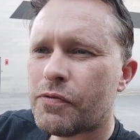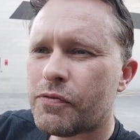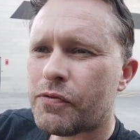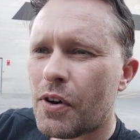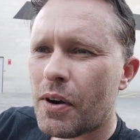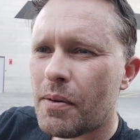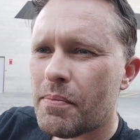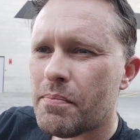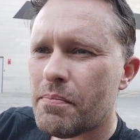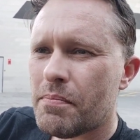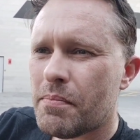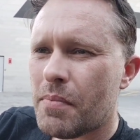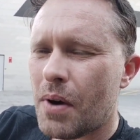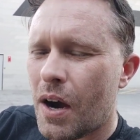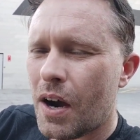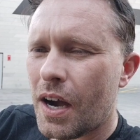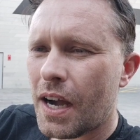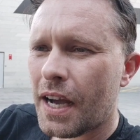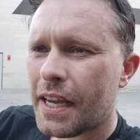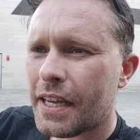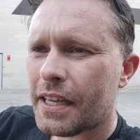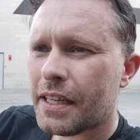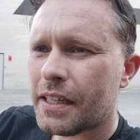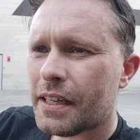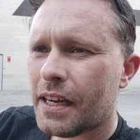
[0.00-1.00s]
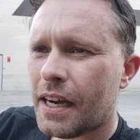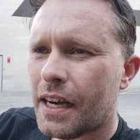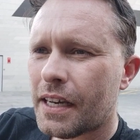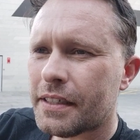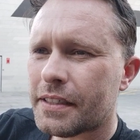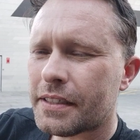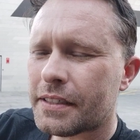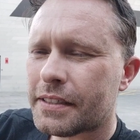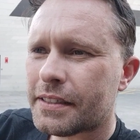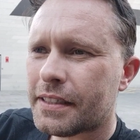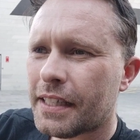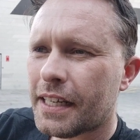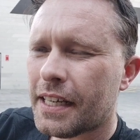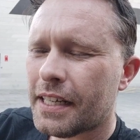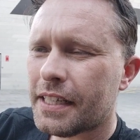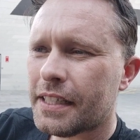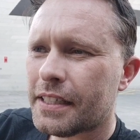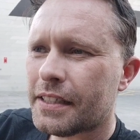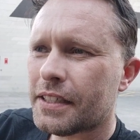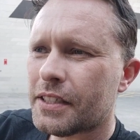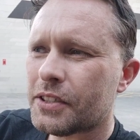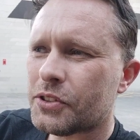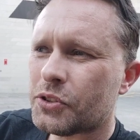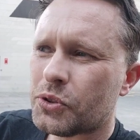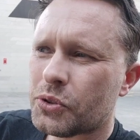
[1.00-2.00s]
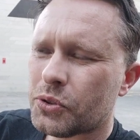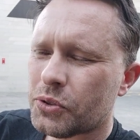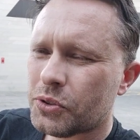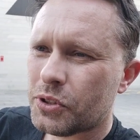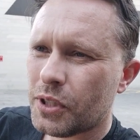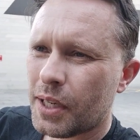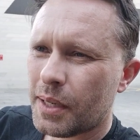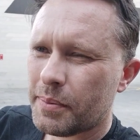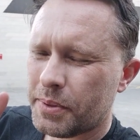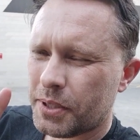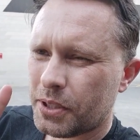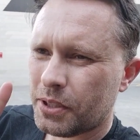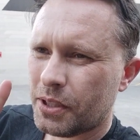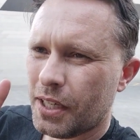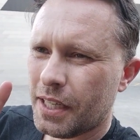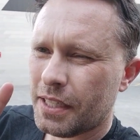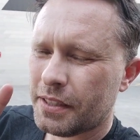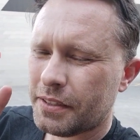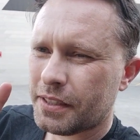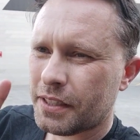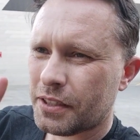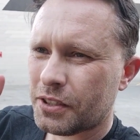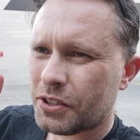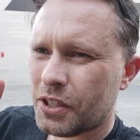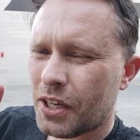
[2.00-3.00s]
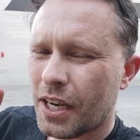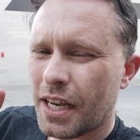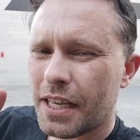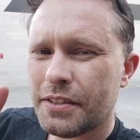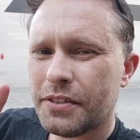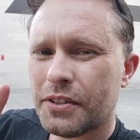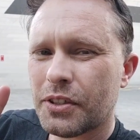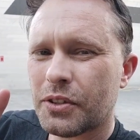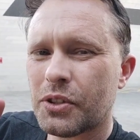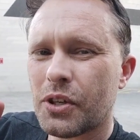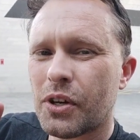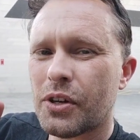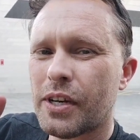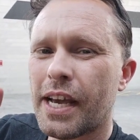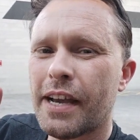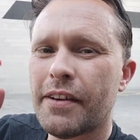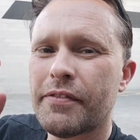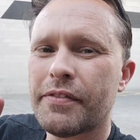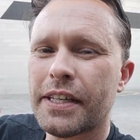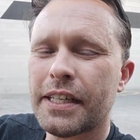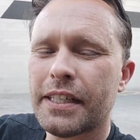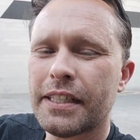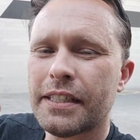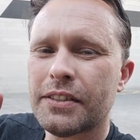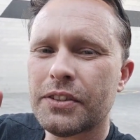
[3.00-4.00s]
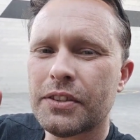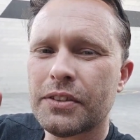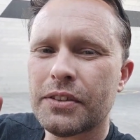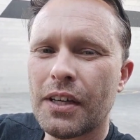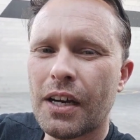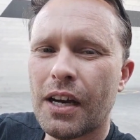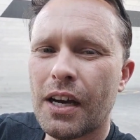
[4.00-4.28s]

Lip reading: From my understanding, there's two types of guys. There's guys that don't have any...